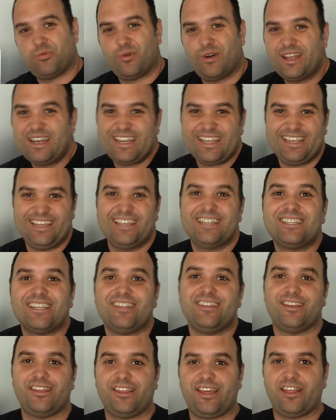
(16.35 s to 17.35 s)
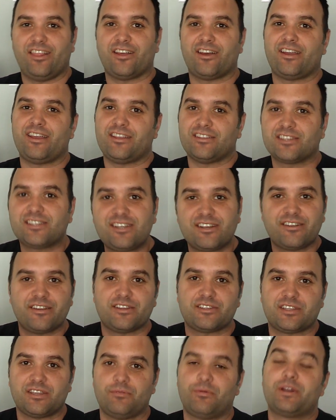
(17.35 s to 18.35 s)
What is a Nittany Lion?
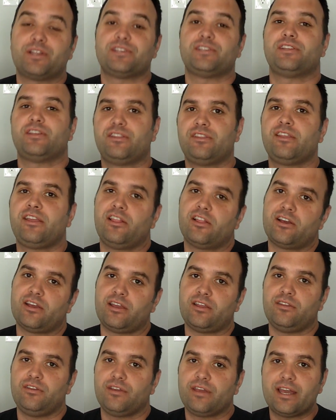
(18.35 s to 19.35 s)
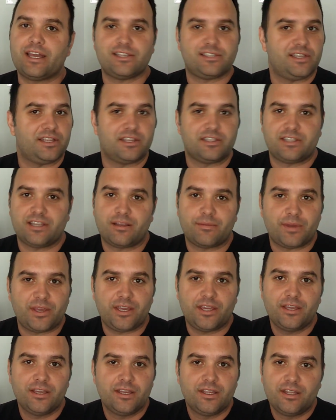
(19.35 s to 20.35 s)
Seriously, what is Nittany Lion? You guys need to tell
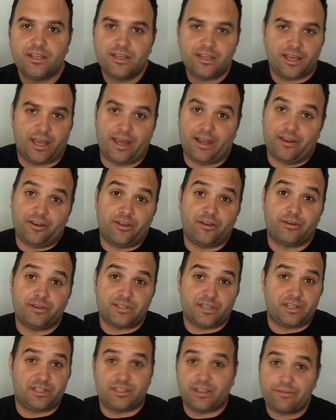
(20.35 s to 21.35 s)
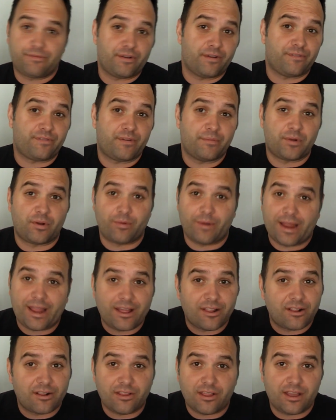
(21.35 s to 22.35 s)
me. I don't know, is it different from a
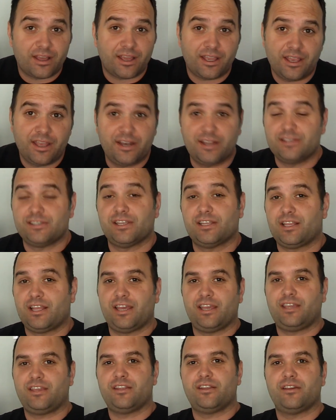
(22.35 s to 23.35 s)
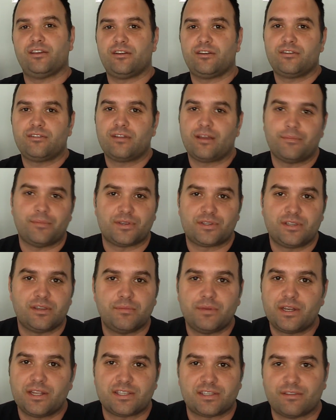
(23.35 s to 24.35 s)
regular lion? Is it like, you know, I'm
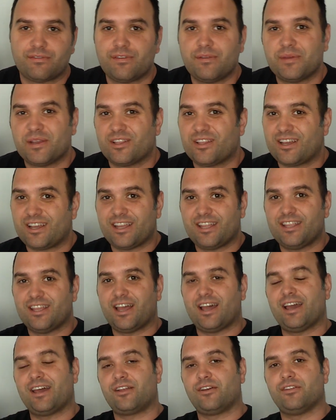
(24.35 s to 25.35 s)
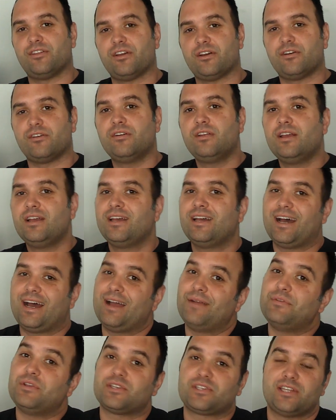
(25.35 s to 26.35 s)
assuming it's a female lion? I don't know.
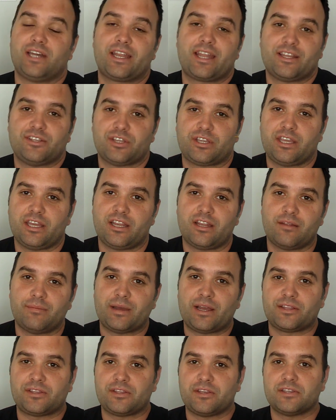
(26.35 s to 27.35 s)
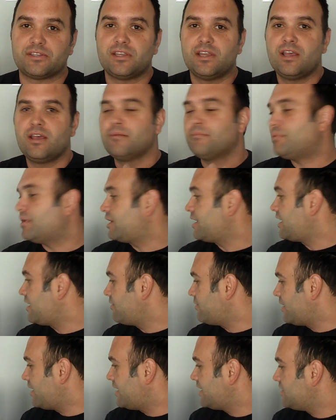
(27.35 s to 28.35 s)
I'm just not educated about this. But
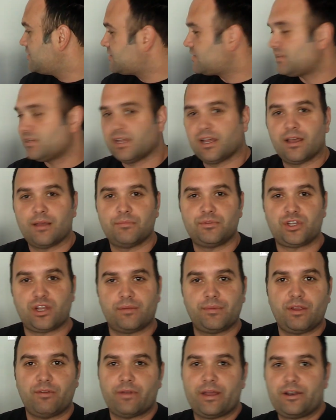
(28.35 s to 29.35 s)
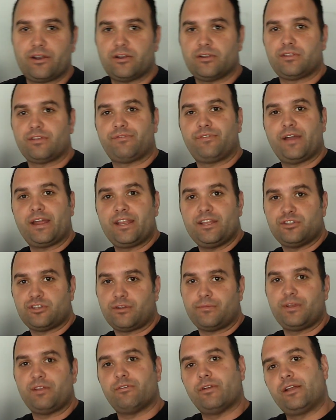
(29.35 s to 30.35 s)
anyways, um, Jeremy Renner, the fighting
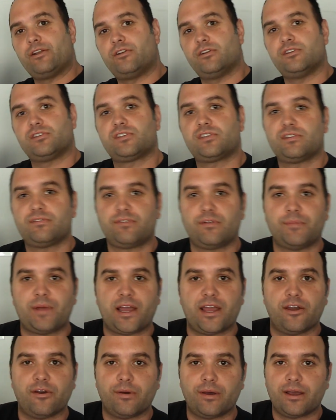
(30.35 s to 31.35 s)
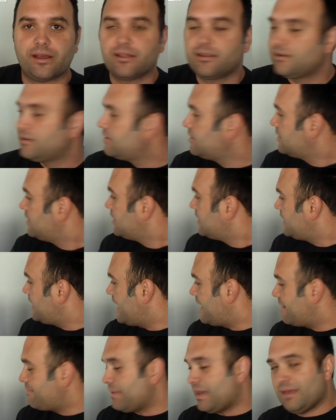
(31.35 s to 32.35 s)
Jeremy Renners from Iowa,
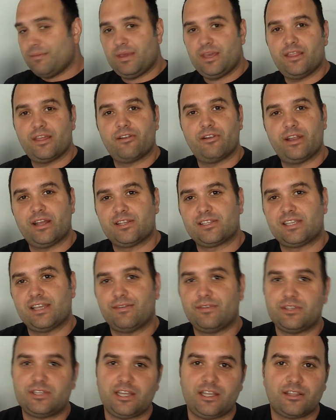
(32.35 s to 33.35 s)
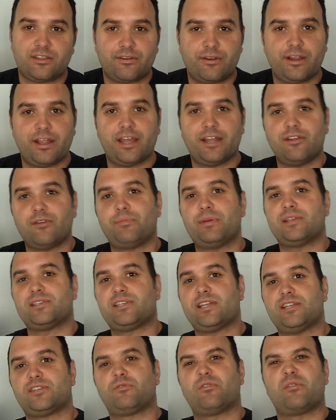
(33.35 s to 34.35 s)
yeah, baby, they were down 17-3. I know Penn
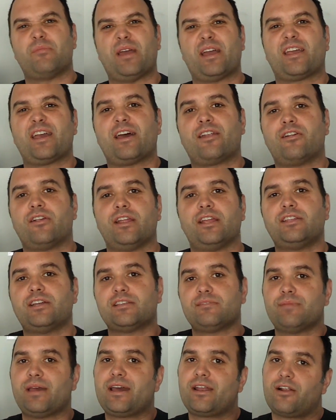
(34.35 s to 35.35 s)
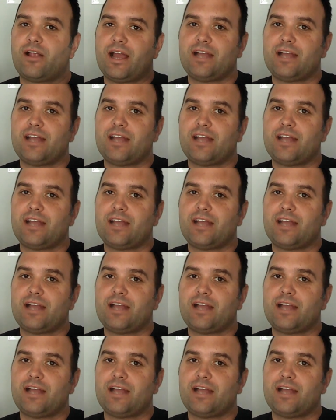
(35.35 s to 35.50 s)
State's quarterback got hurt. It doesn't matter.